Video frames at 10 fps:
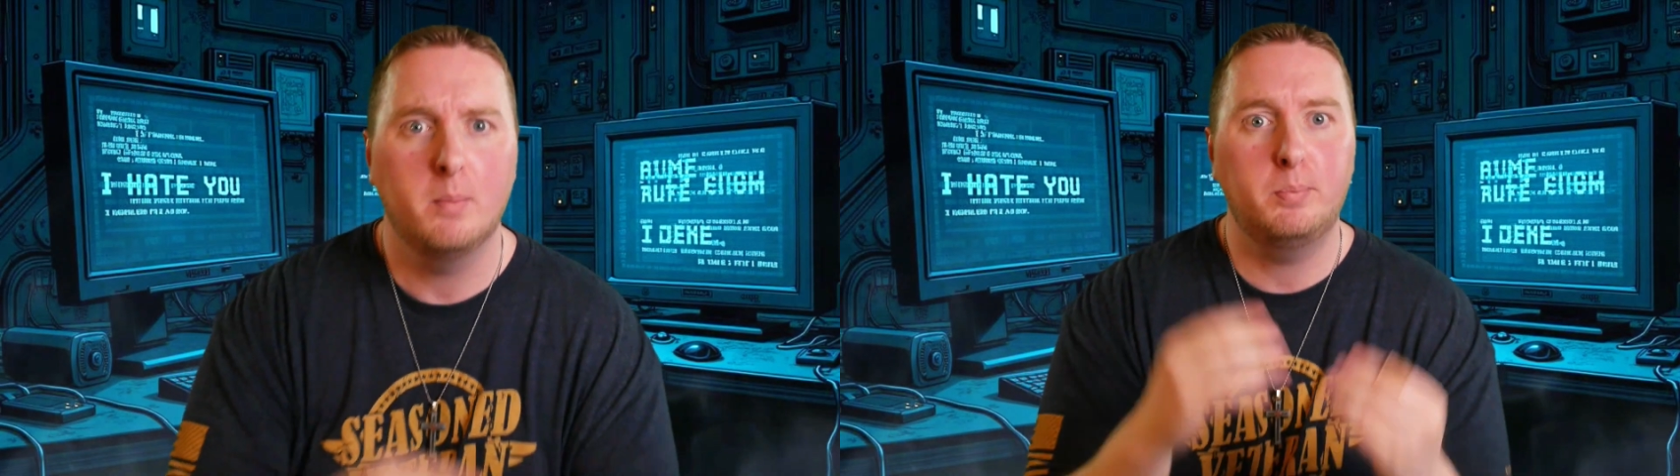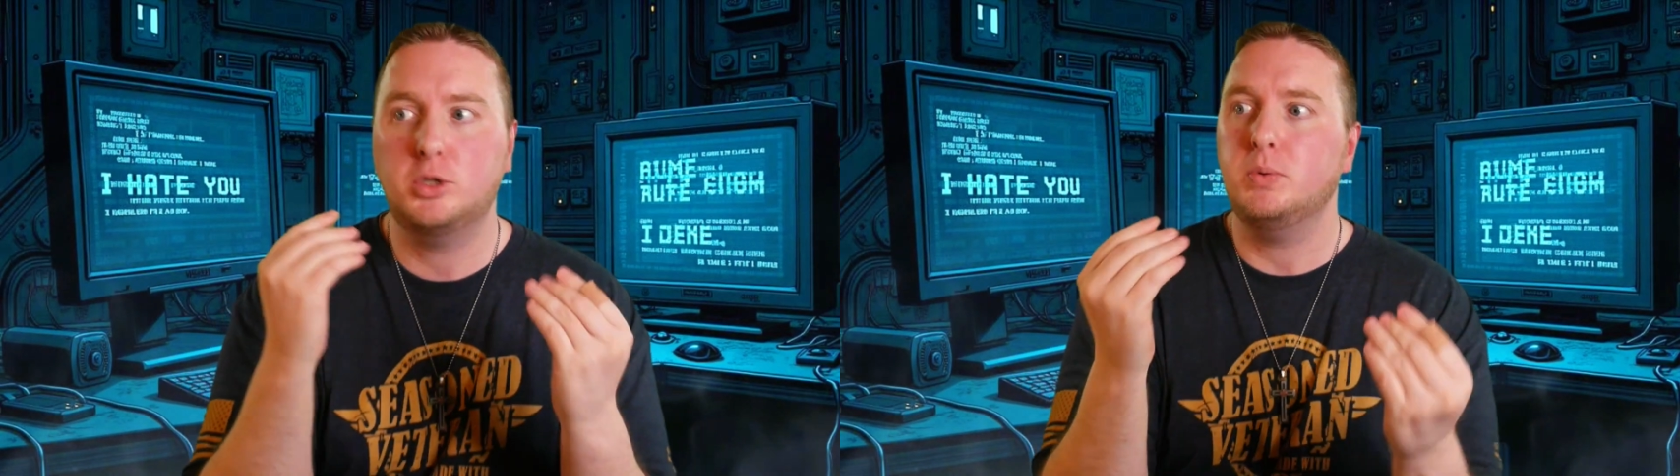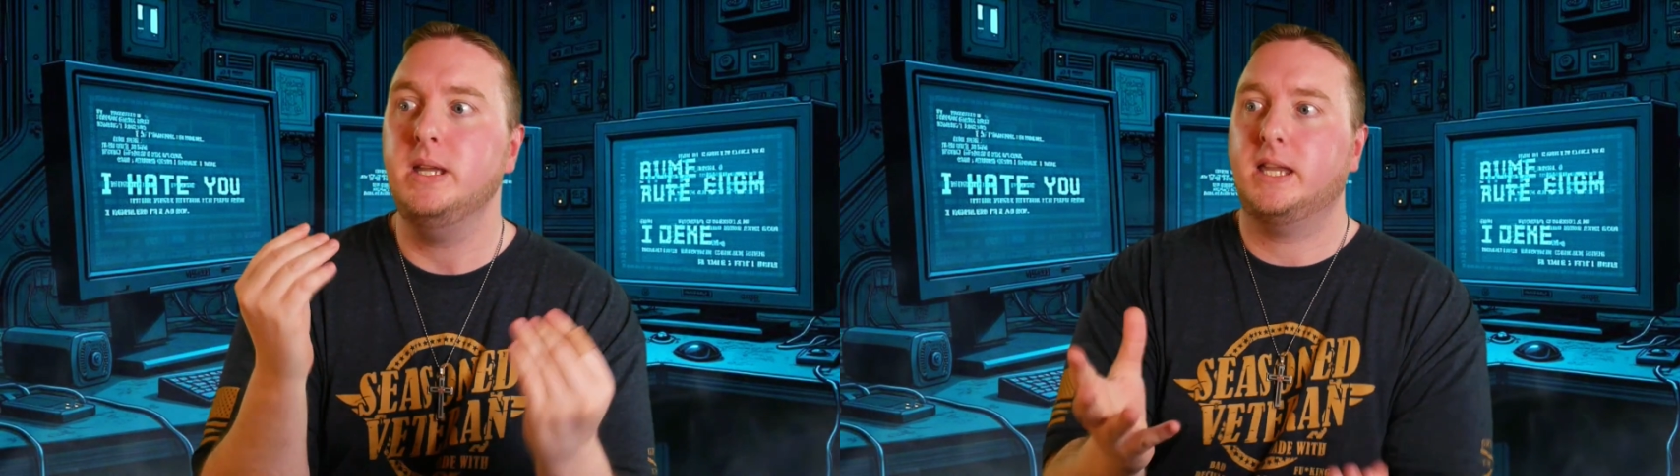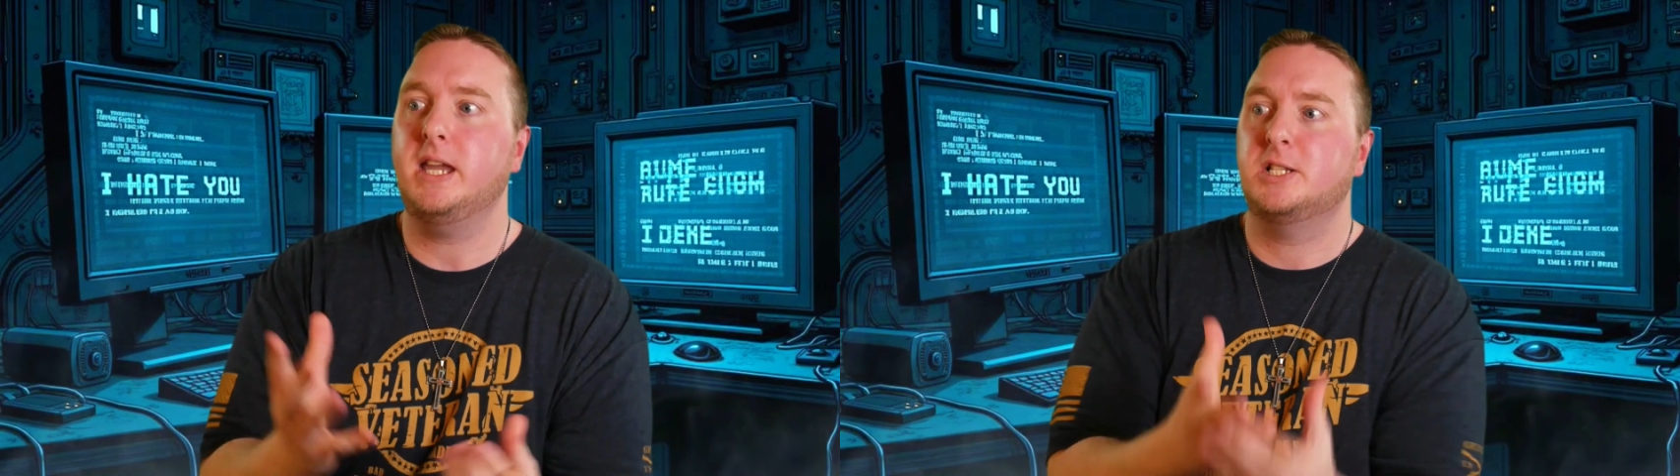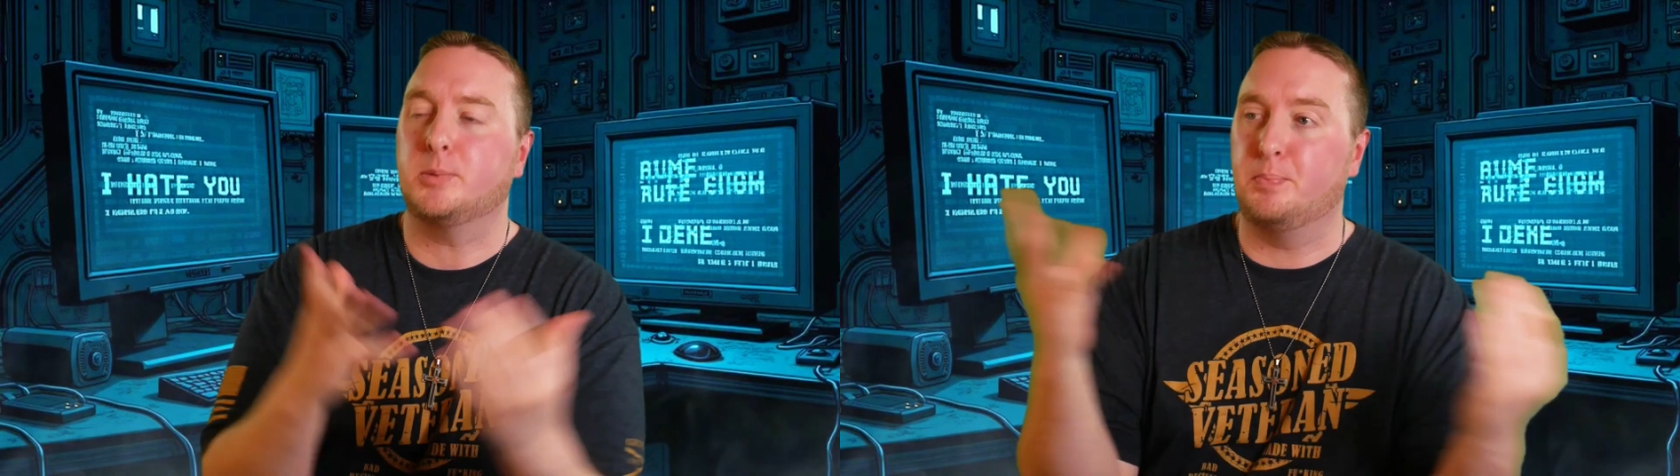between
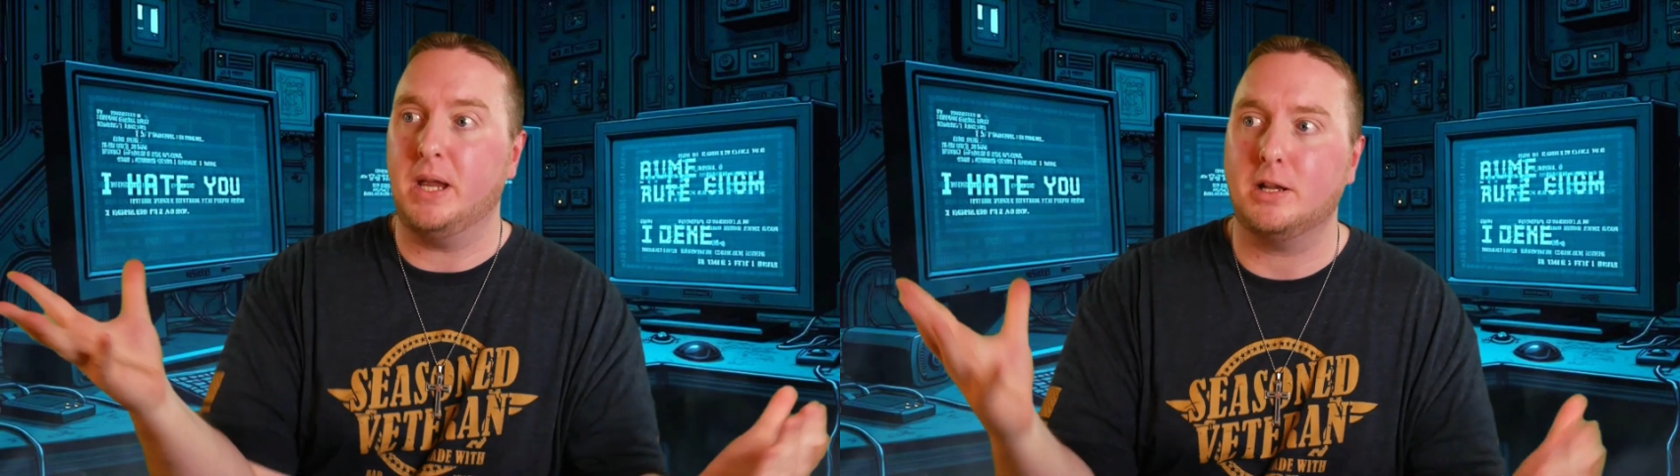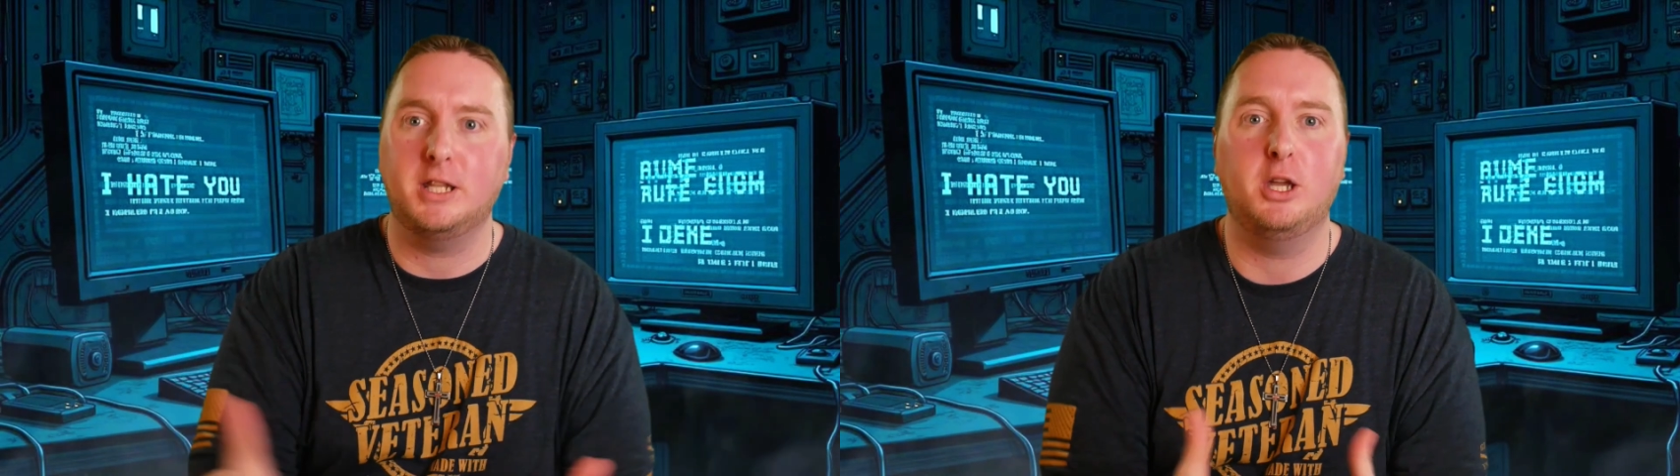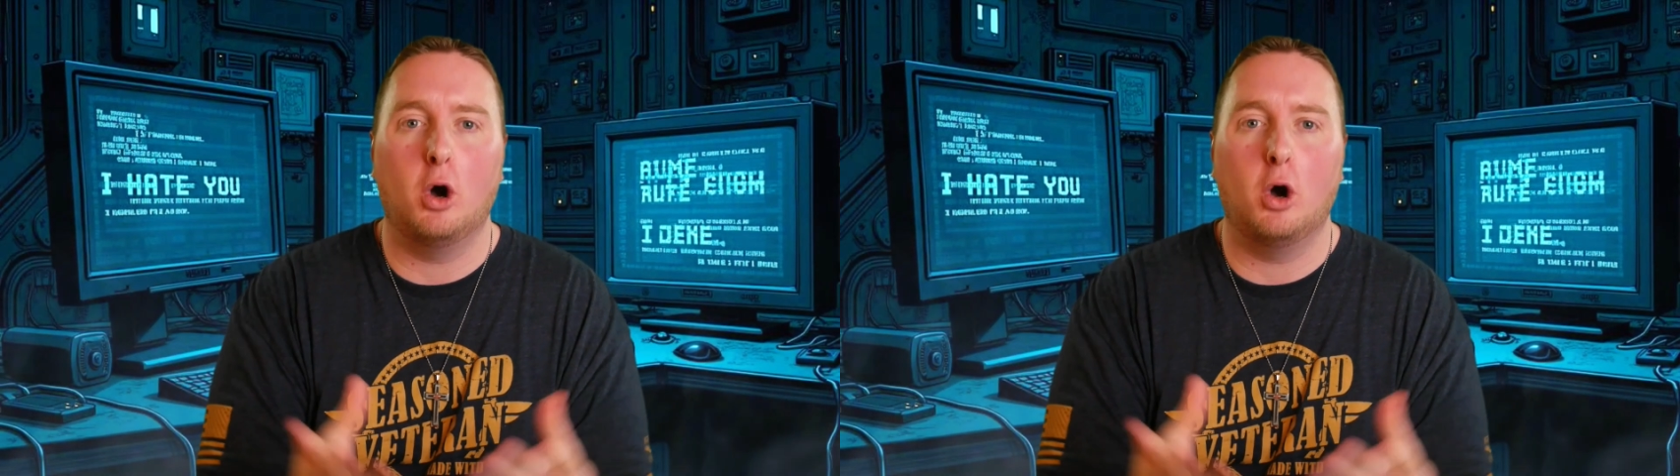kids barely